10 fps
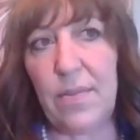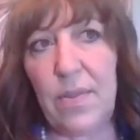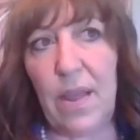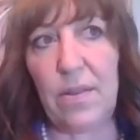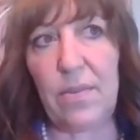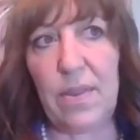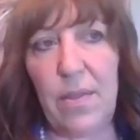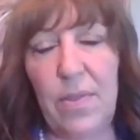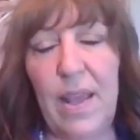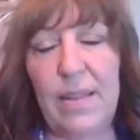that
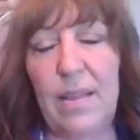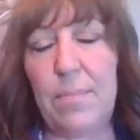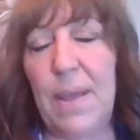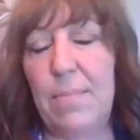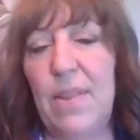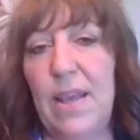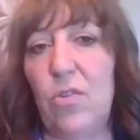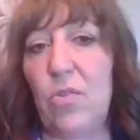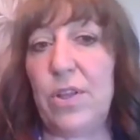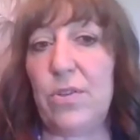they think that maybe they
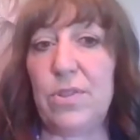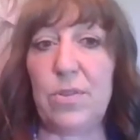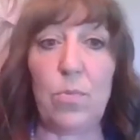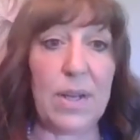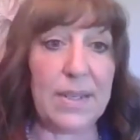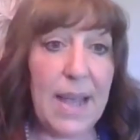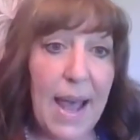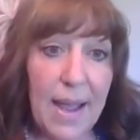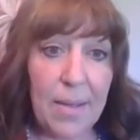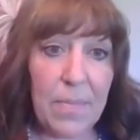can only use it one
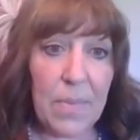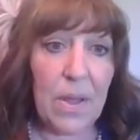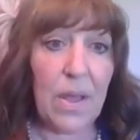time.